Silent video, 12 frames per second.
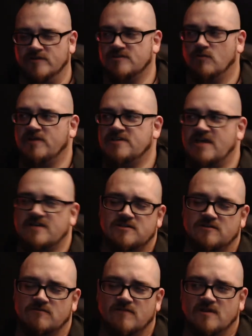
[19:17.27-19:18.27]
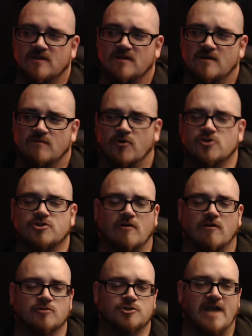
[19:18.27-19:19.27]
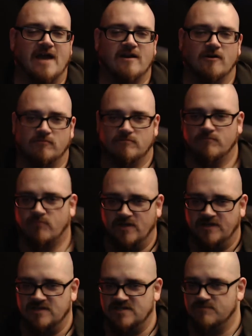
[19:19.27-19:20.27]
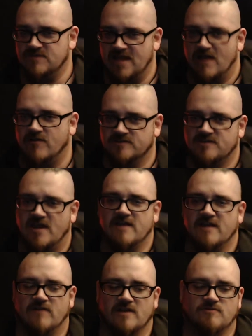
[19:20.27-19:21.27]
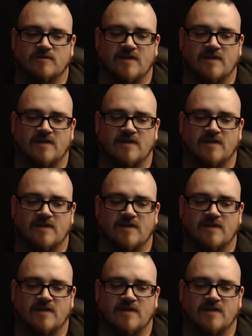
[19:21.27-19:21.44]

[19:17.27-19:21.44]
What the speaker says: And so we tend to push our own shadow pretty deep down inside of us.